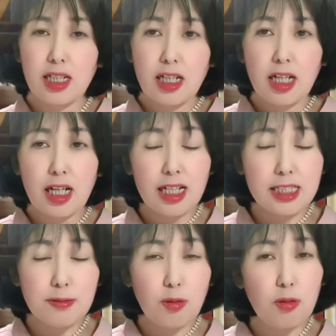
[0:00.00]
As
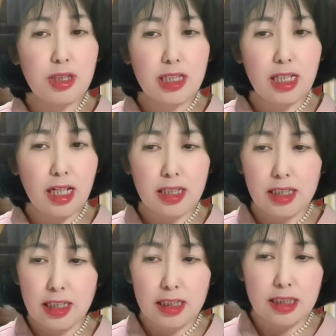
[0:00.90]
for the
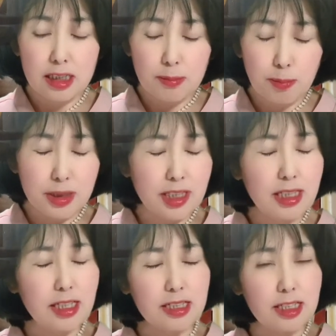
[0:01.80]
any particular
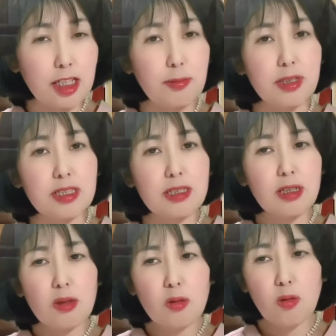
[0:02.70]
statement
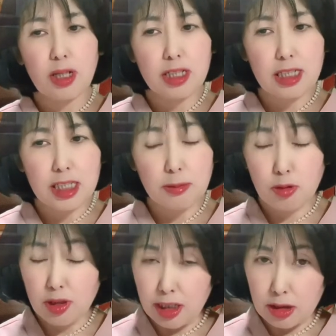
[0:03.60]
or any kind of
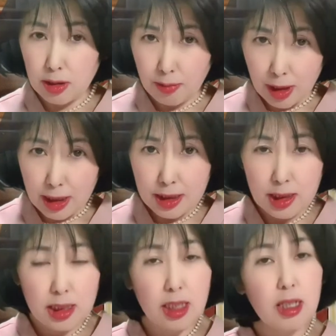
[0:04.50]
creation of arts
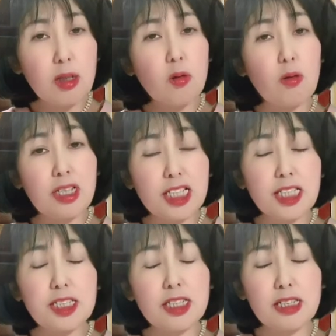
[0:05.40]
or
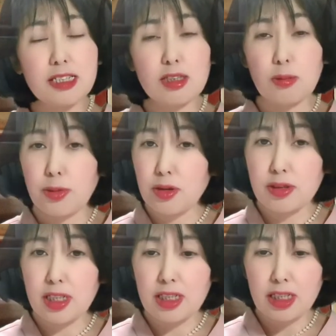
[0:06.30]
literatures or
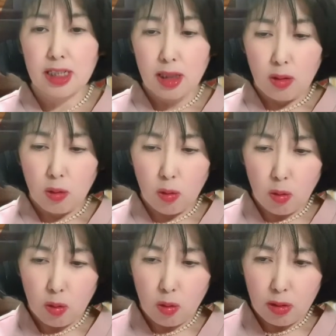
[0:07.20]
music
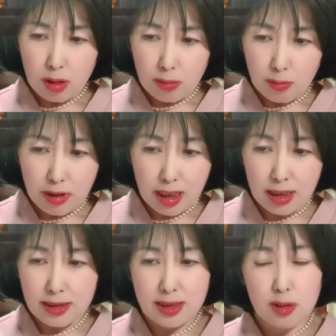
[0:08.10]
or
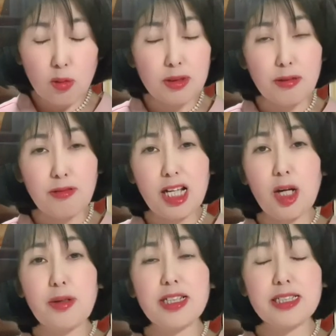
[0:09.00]
plants or the
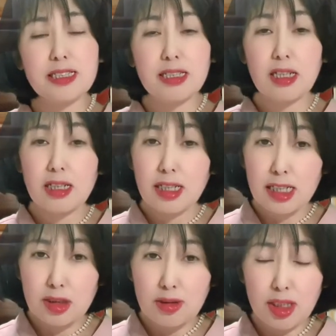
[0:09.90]
flowers,
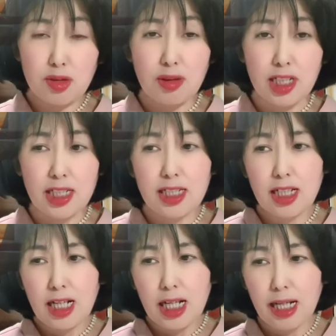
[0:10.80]
etc.,
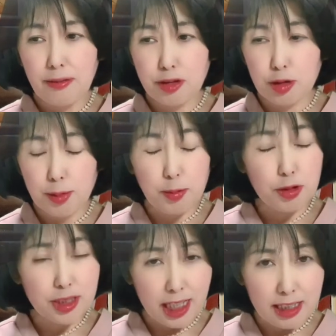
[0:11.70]
have to be
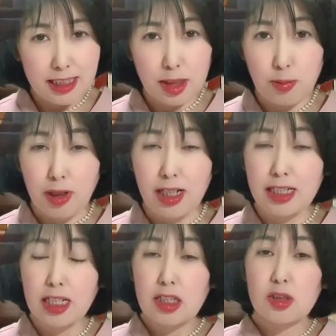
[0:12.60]
protected by
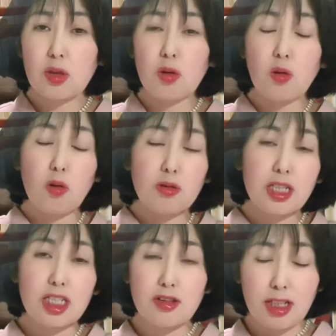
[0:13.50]
so-called
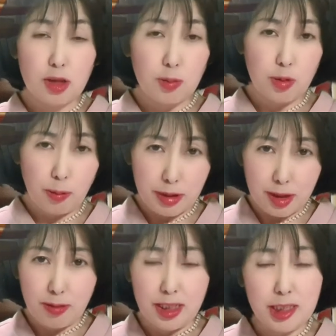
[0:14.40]
intellectual property
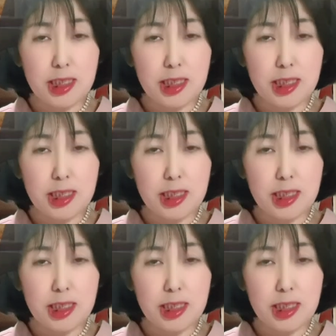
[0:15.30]
right,